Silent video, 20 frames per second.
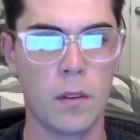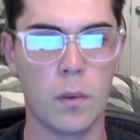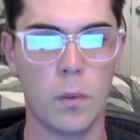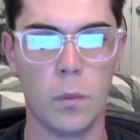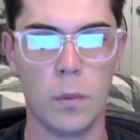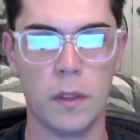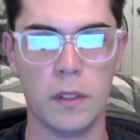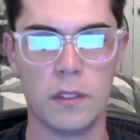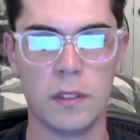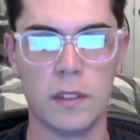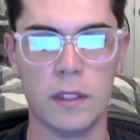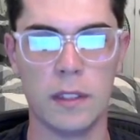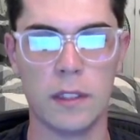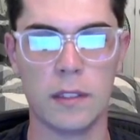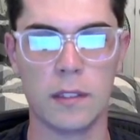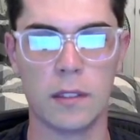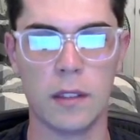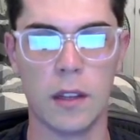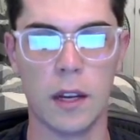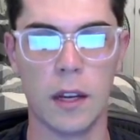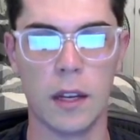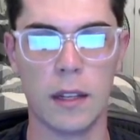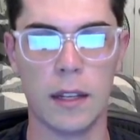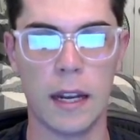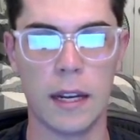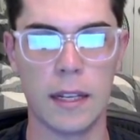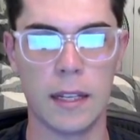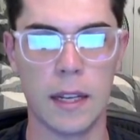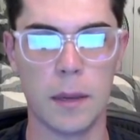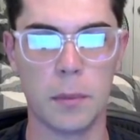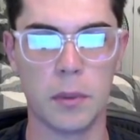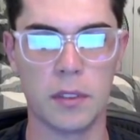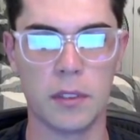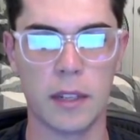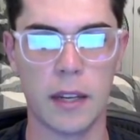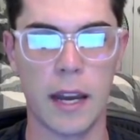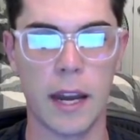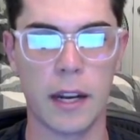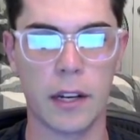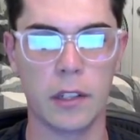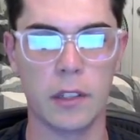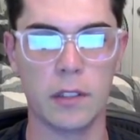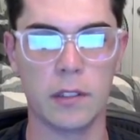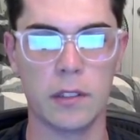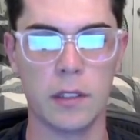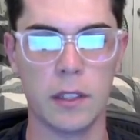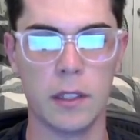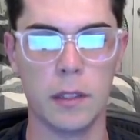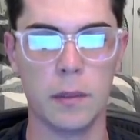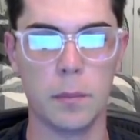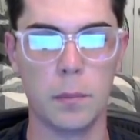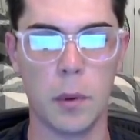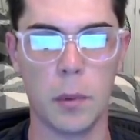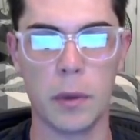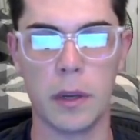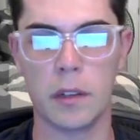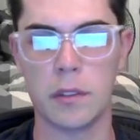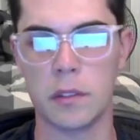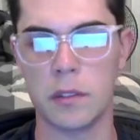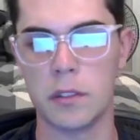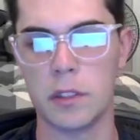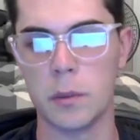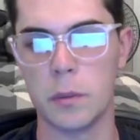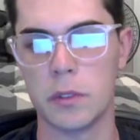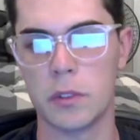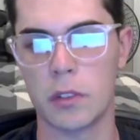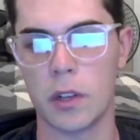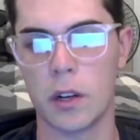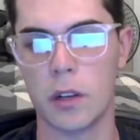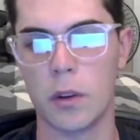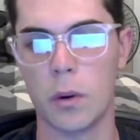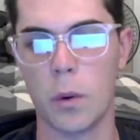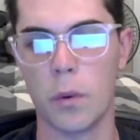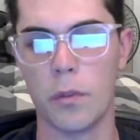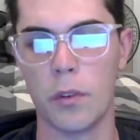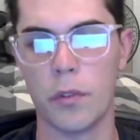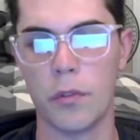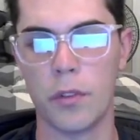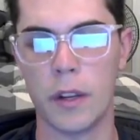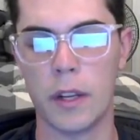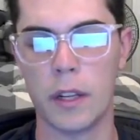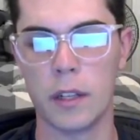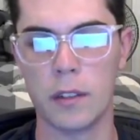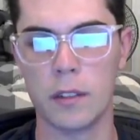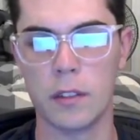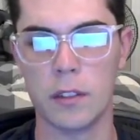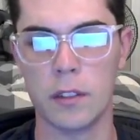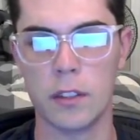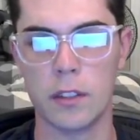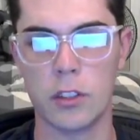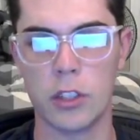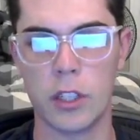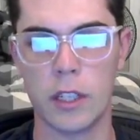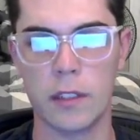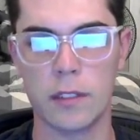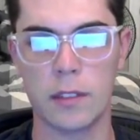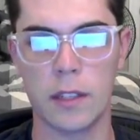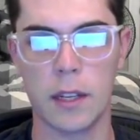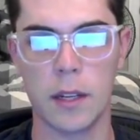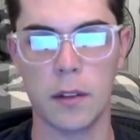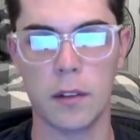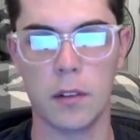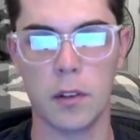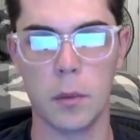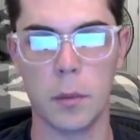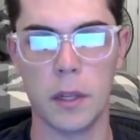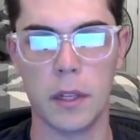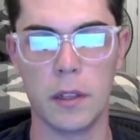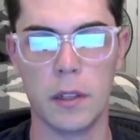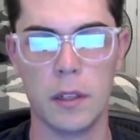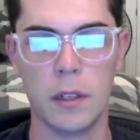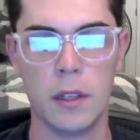we see this 98% accuracy, but we also see we start overfitting to the training set a little bit.